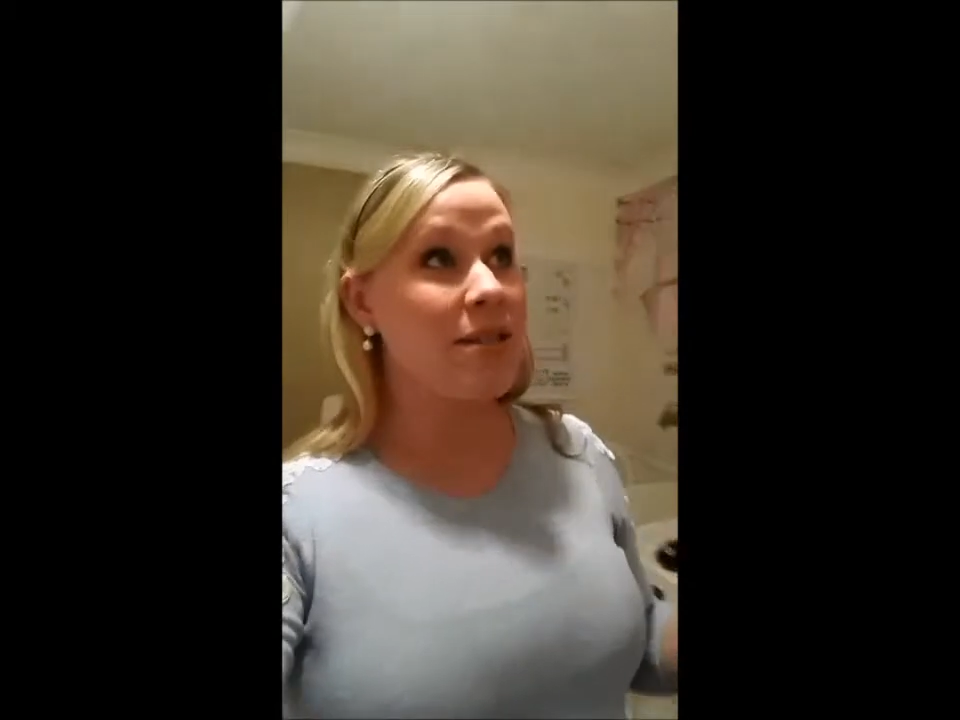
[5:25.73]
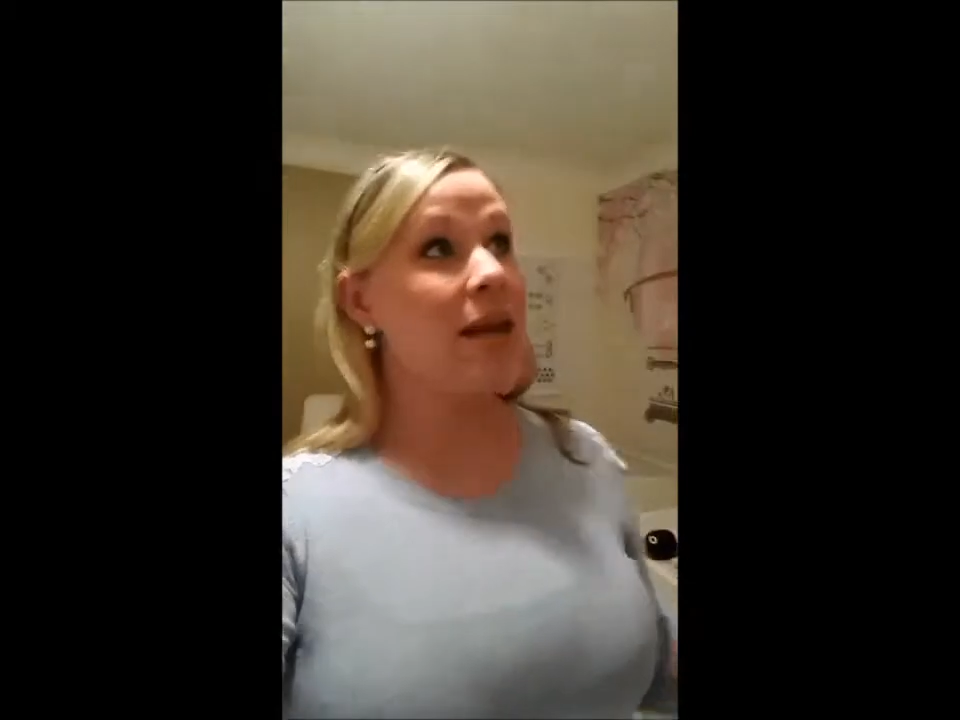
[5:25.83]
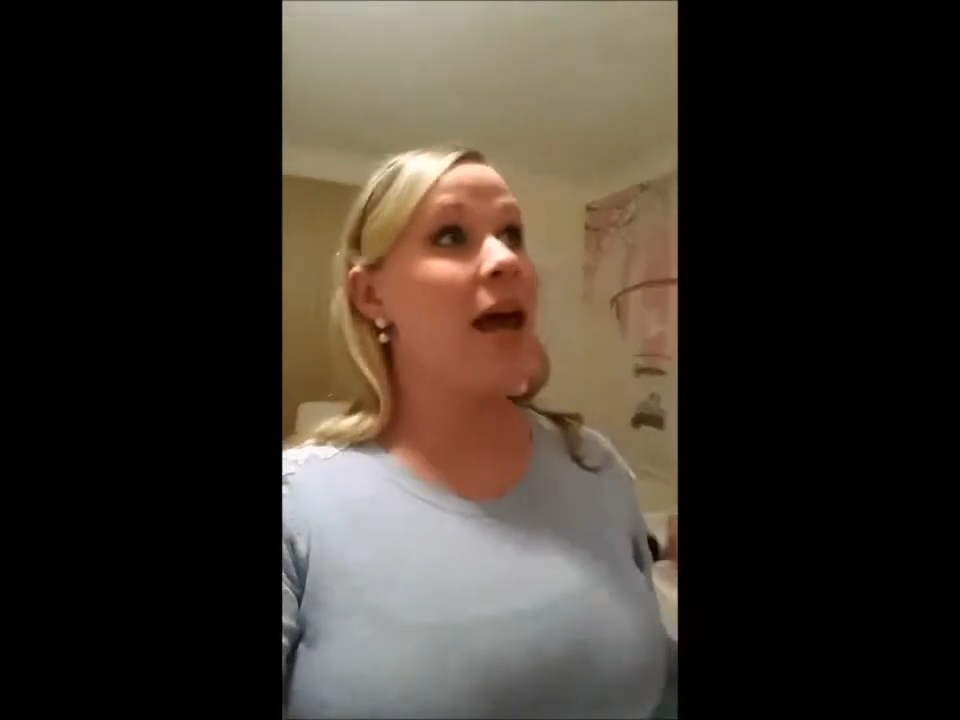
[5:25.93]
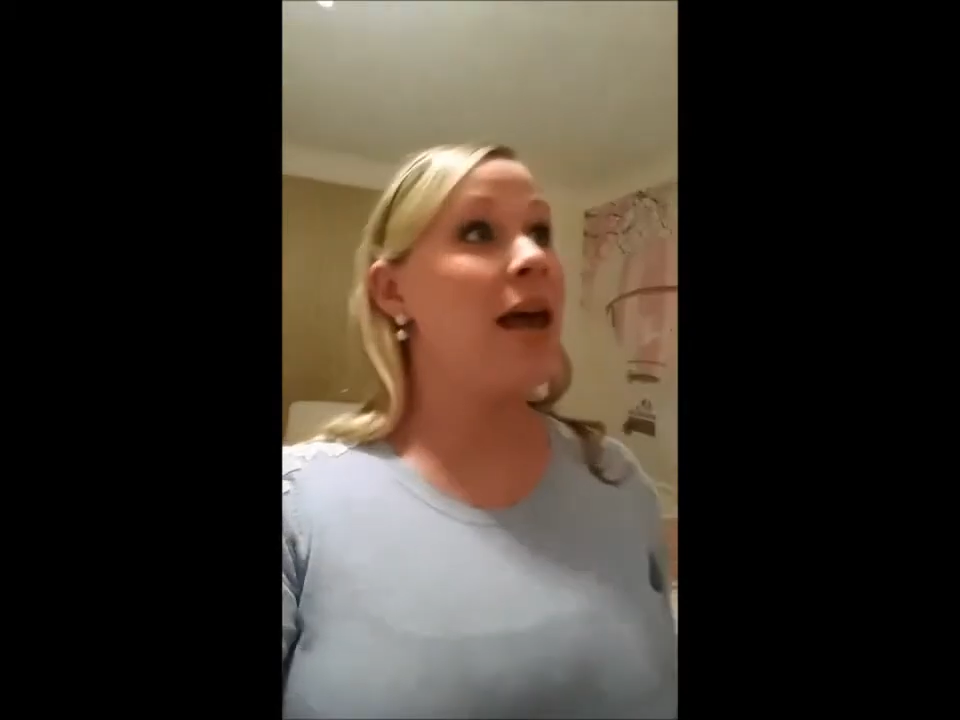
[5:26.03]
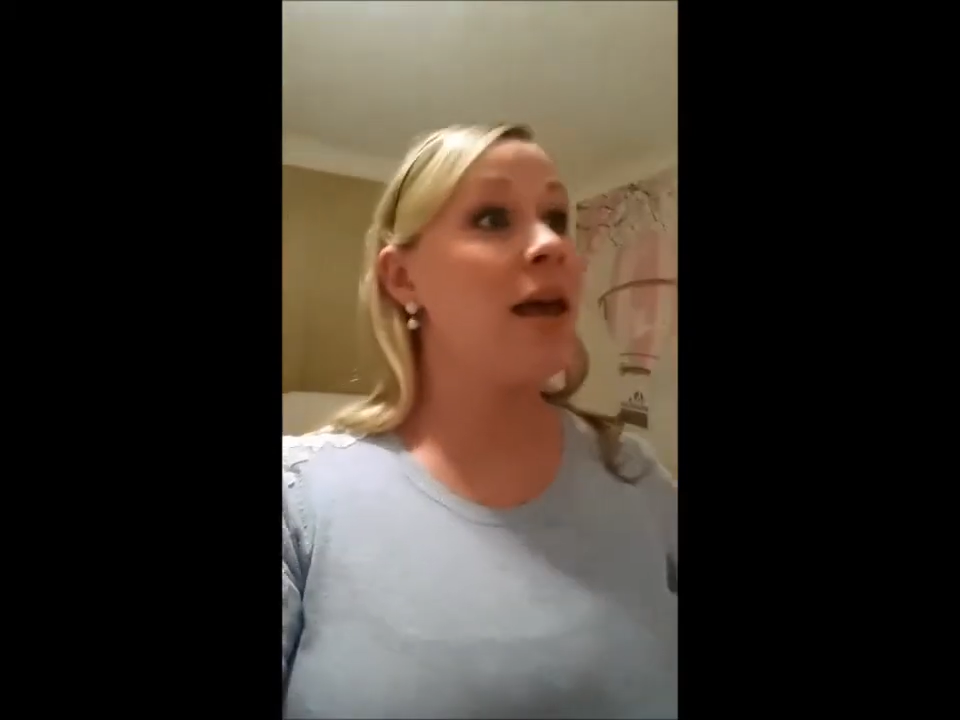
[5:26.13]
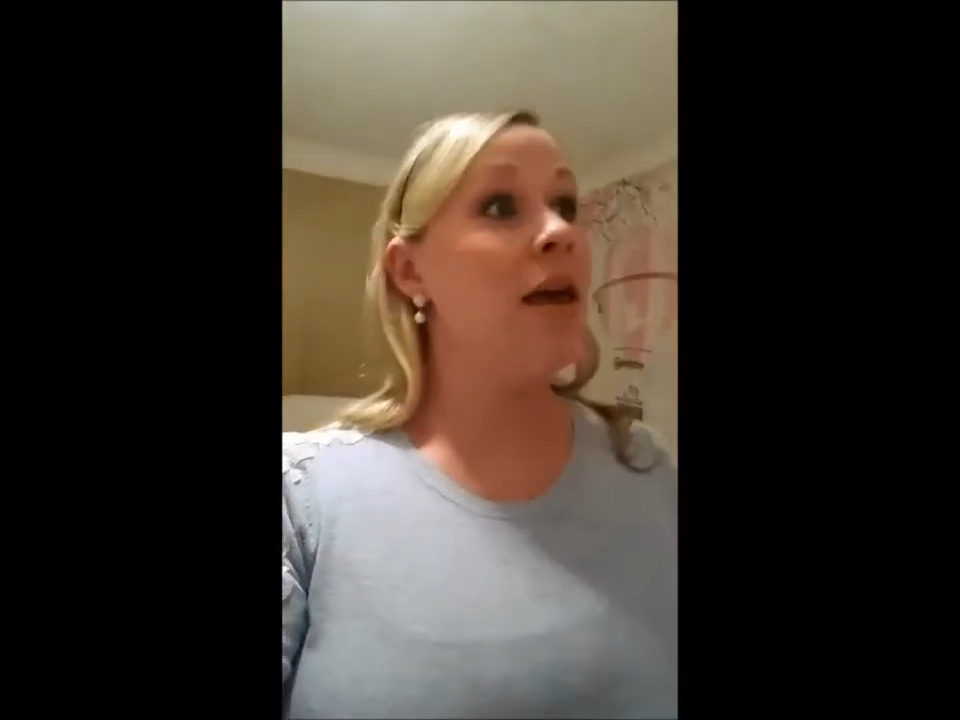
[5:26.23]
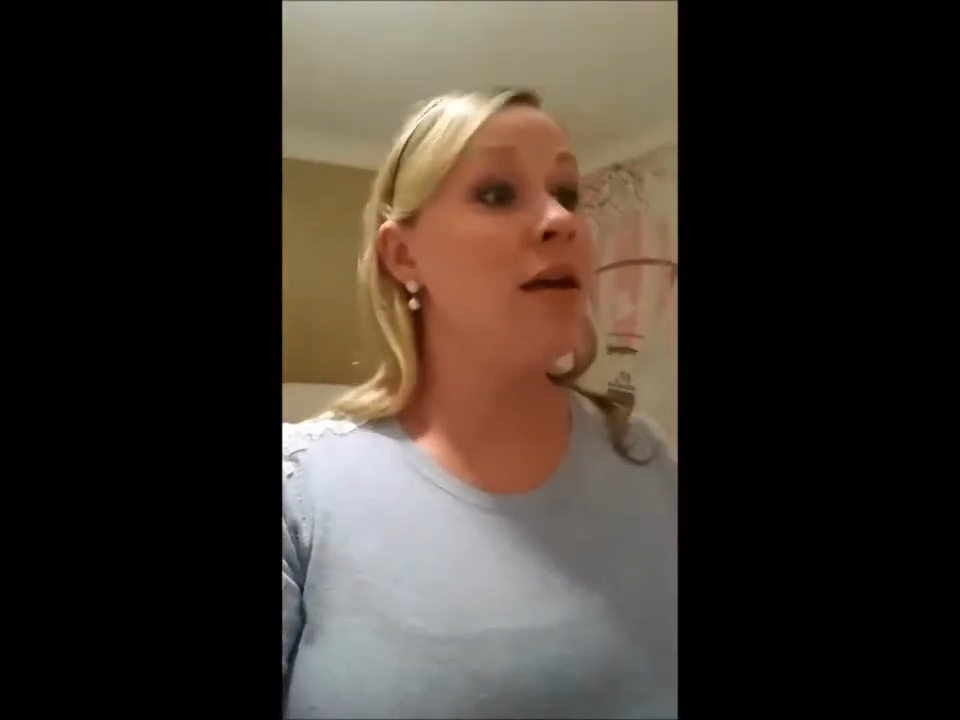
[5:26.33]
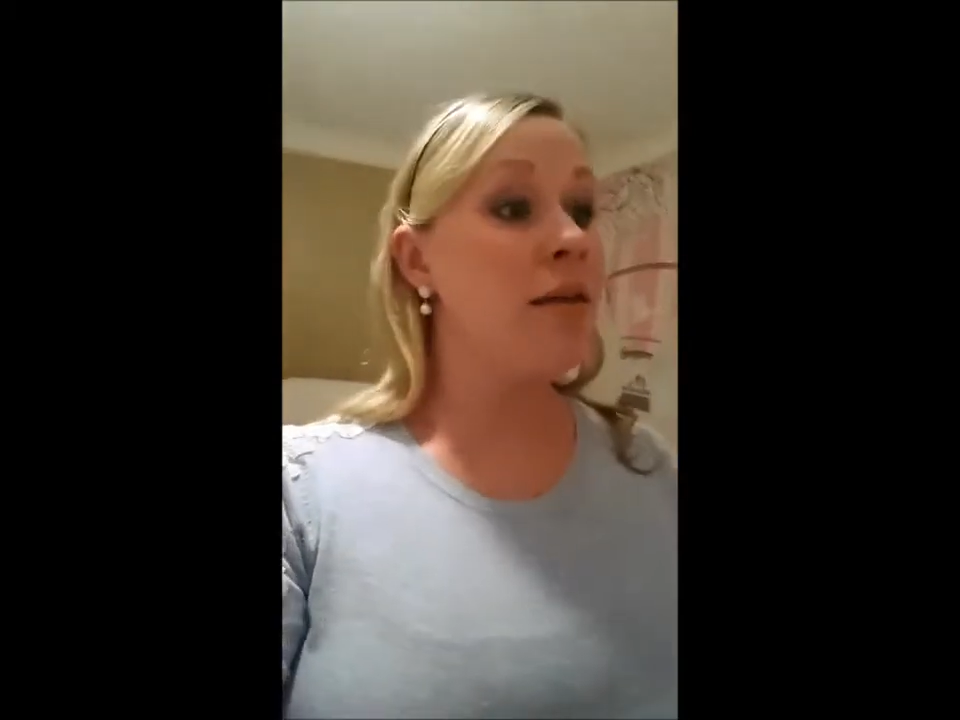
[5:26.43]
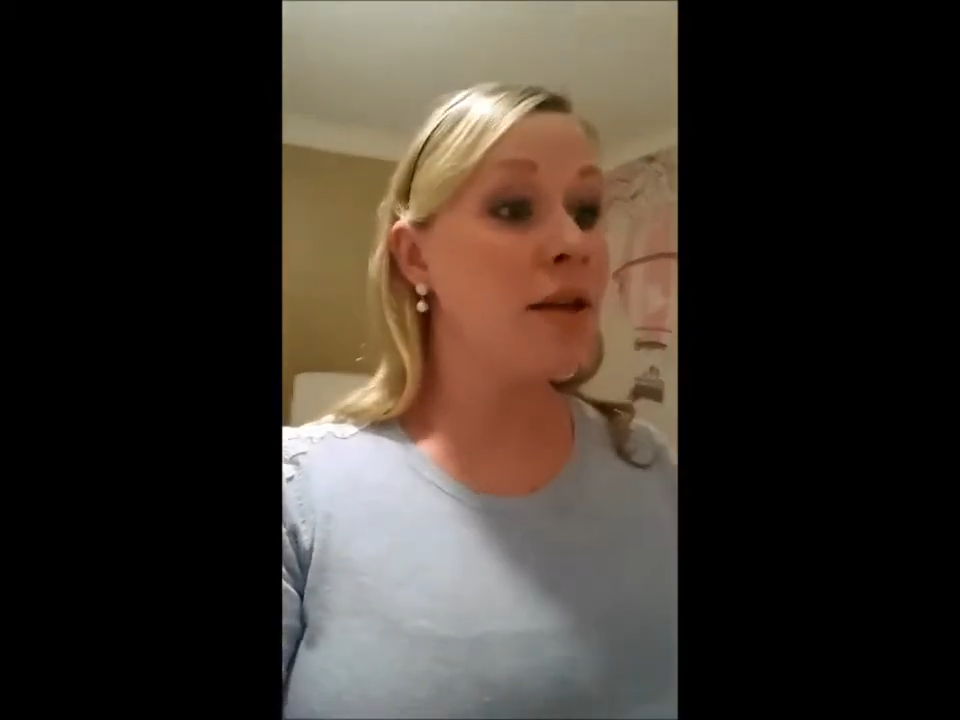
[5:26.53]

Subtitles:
would say